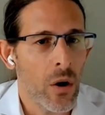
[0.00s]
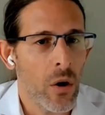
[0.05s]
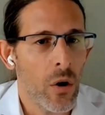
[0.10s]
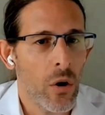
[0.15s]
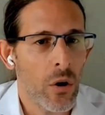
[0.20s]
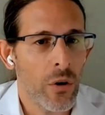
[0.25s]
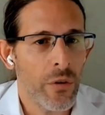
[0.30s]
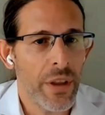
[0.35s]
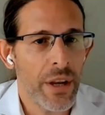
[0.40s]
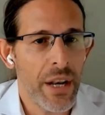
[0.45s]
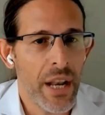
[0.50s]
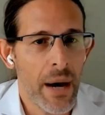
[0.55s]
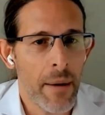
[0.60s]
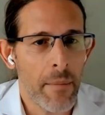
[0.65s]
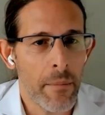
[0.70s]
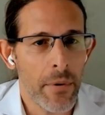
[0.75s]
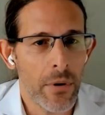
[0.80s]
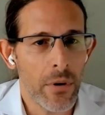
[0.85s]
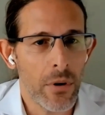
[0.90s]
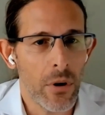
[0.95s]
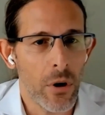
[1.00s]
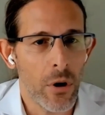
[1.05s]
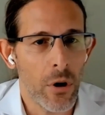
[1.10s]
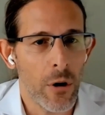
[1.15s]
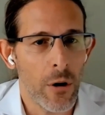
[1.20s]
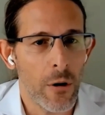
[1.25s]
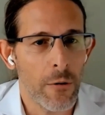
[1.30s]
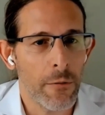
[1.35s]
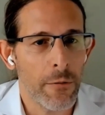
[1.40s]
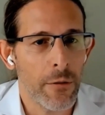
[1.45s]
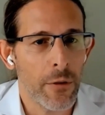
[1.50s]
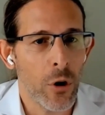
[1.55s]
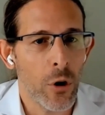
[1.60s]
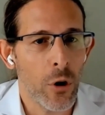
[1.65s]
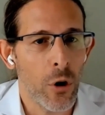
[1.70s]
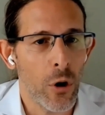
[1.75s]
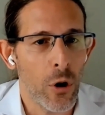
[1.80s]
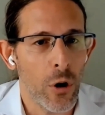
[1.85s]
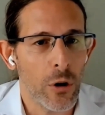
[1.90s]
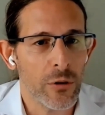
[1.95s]
on the number of
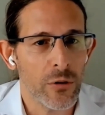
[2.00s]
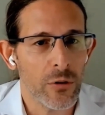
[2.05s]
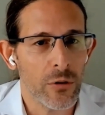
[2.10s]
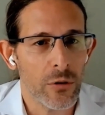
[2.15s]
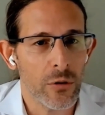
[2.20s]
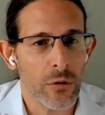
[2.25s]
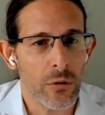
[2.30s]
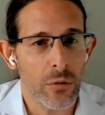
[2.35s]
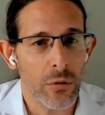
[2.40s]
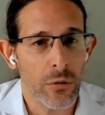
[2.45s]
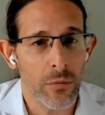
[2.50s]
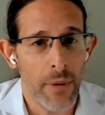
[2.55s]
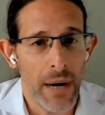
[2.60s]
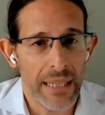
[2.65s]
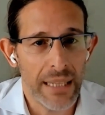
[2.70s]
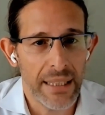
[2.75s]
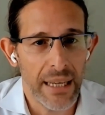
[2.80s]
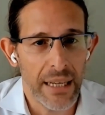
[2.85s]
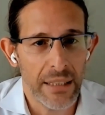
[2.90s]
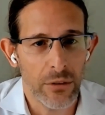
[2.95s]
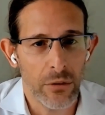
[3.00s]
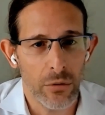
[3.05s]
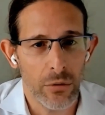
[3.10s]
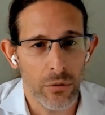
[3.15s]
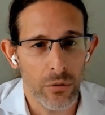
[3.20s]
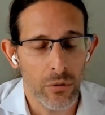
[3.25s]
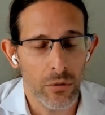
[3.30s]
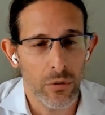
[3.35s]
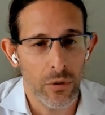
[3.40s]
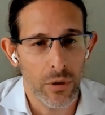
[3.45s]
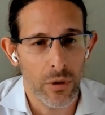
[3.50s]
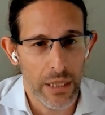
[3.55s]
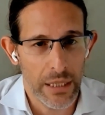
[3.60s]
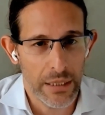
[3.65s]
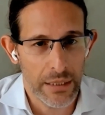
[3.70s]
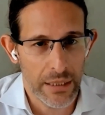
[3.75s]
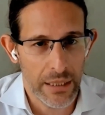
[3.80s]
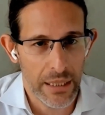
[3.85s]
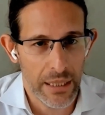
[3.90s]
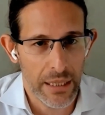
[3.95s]
calls to MADA, to
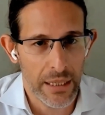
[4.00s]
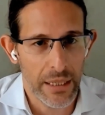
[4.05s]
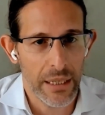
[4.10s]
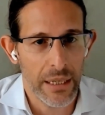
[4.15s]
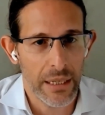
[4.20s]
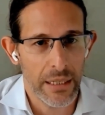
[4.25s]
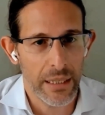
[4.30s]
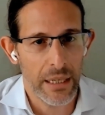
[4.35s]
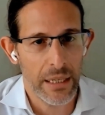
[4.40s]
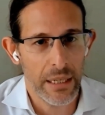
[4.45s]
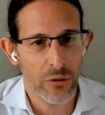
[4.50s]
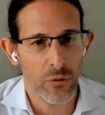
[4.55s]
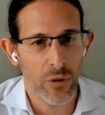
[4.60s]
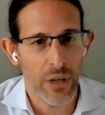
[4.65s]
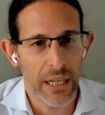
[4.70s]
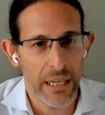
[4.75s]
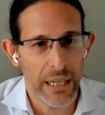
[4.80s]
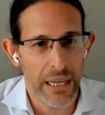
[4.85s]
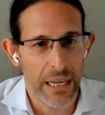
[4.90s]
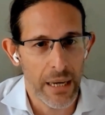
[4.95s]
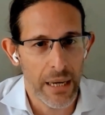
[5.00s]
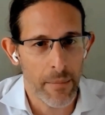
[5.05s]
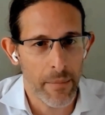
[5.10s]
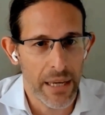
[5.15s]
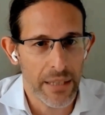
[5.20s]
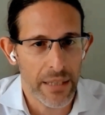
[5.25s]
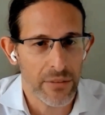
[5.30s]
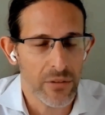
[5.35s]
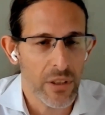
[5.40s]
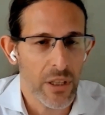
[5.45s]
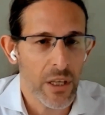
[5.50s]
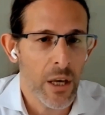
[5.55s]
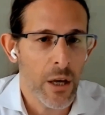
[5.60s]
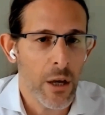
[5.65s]
the Israeli EMS,